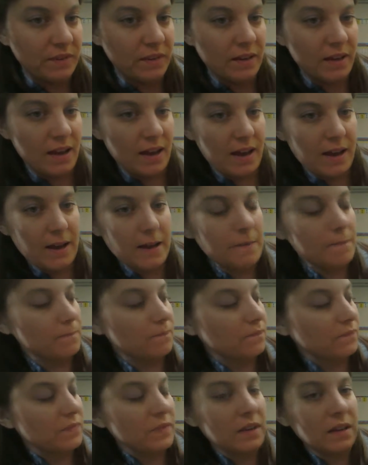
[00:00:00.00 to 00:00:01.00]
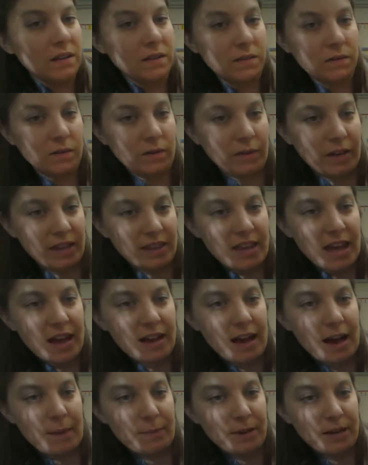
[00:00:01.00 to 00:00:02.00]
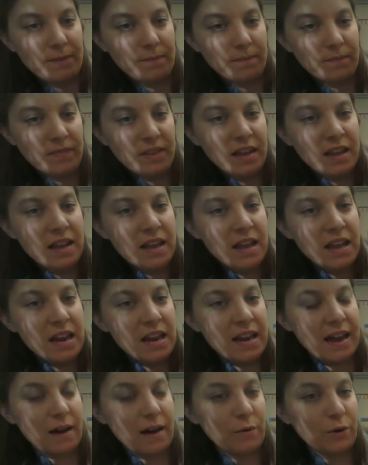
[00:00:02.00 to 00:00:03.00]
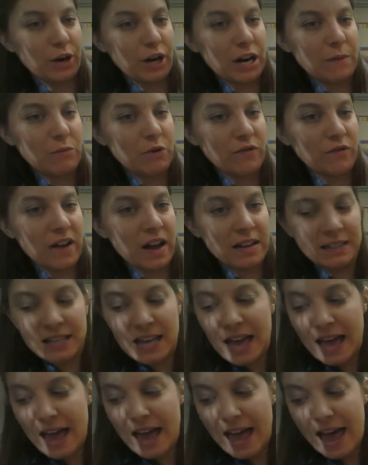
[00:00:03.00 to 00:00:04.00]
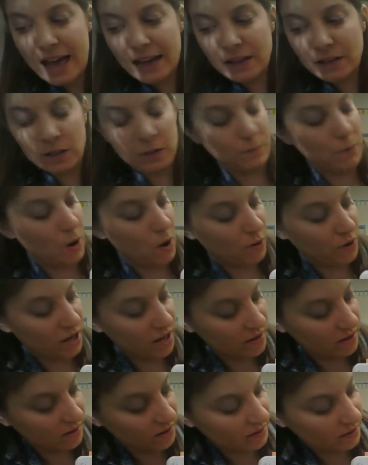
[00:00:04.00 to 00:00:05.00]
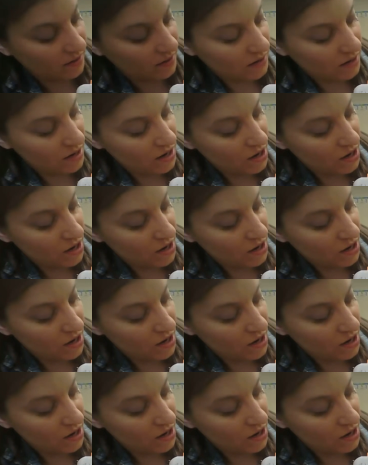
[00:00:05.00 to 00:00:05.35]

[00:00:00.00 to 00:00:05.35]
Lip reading: Okay, so get that copy. Now we're going to move on to exponents.